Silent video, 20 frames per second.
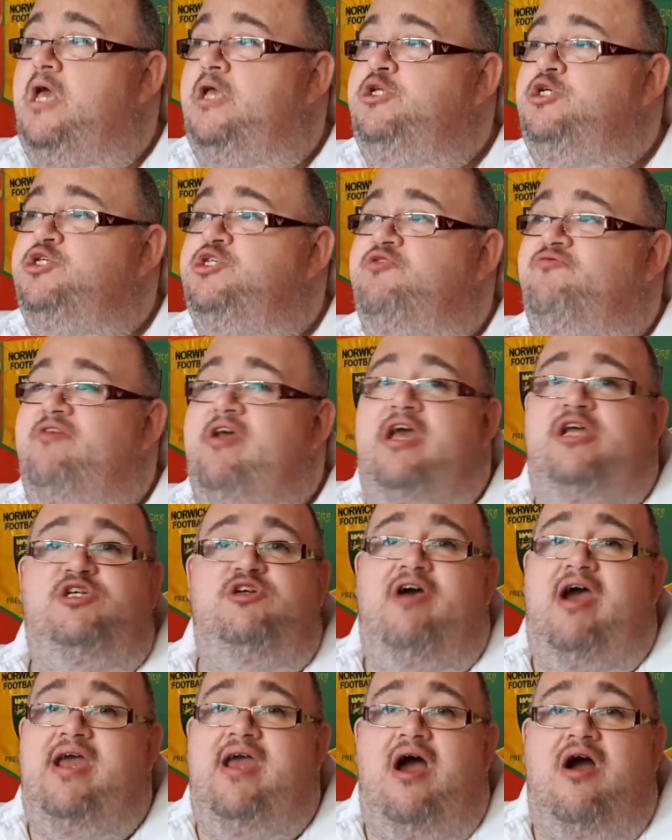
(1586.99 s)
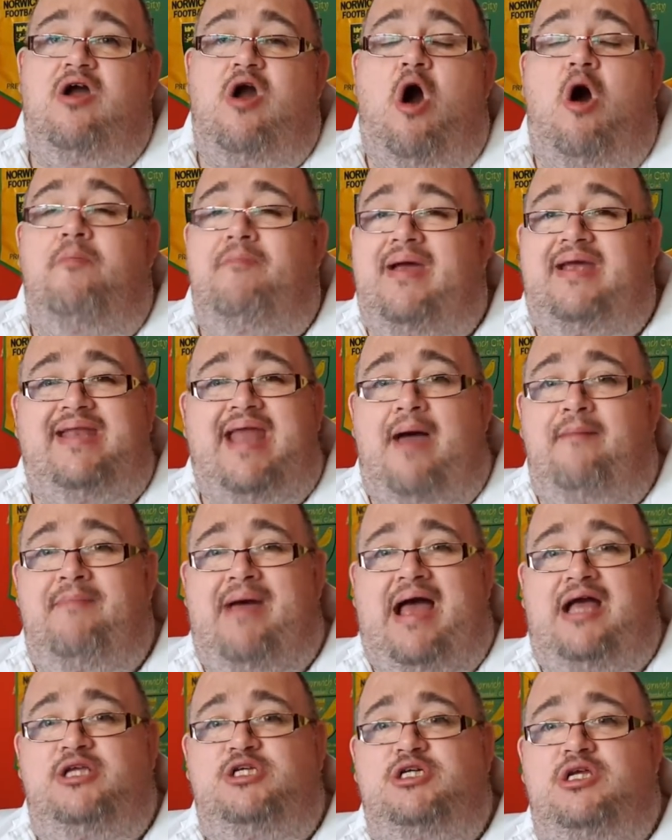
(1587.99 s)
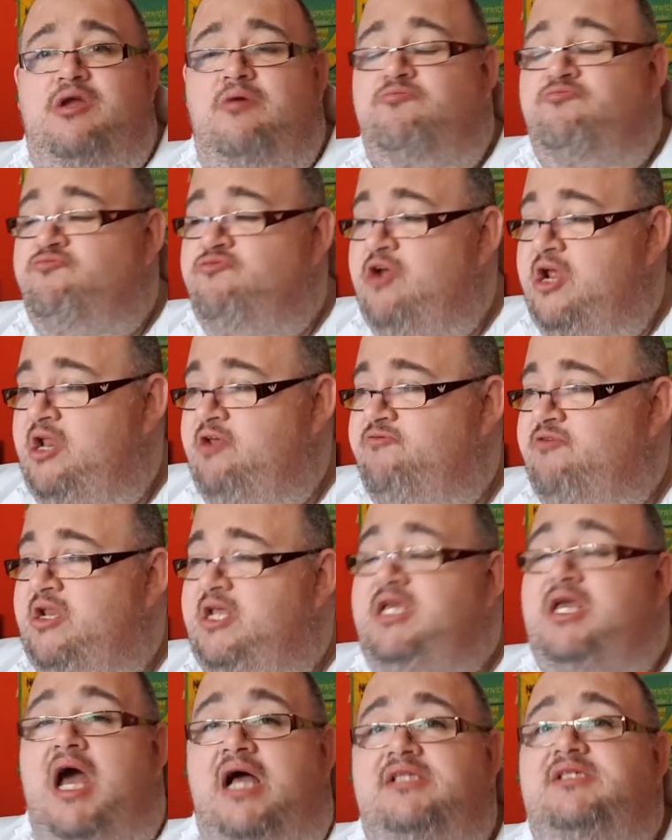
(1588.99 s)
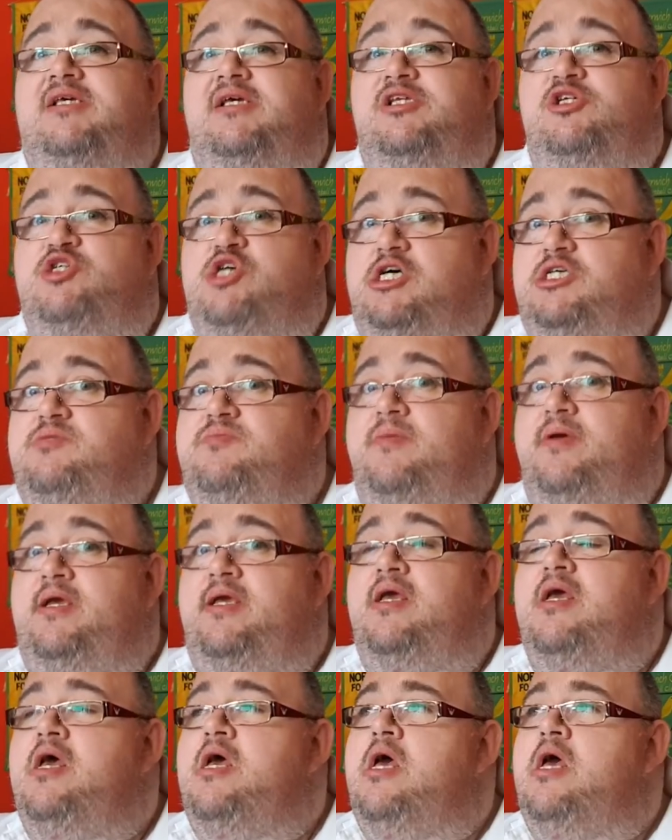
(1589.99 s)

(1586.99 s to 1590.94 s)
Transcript: Just to reiterate, I can't make that match and I'm really, really gutted, trust me.